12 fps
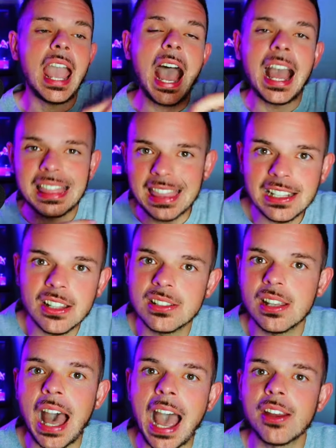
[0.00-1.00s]
I think
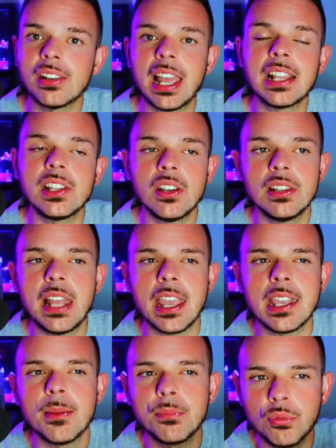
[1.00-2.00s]
there's a higher likelihood that
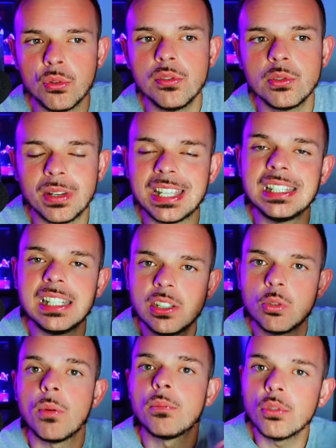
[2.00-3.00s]
he improves what he
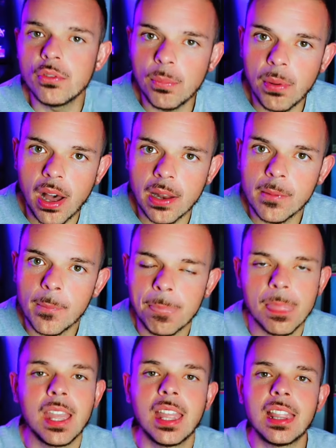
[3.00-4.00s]
needs to improve upon
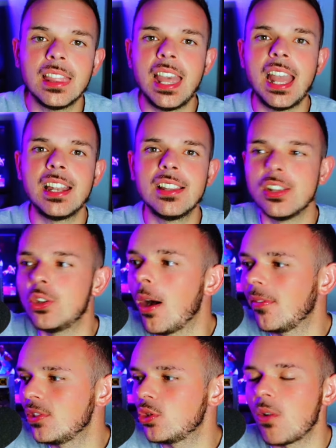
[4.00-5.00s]
than the
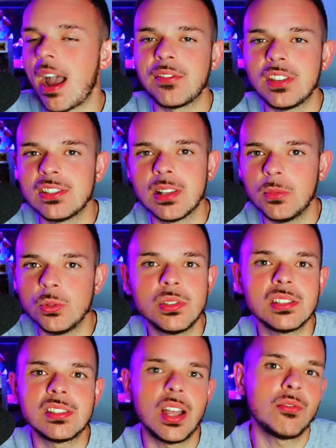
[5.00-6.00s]
Dolphins drafting someone who's
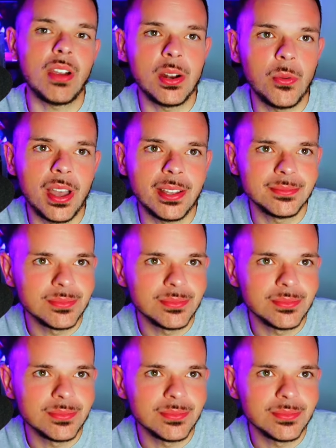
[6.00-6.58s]
a stud right away.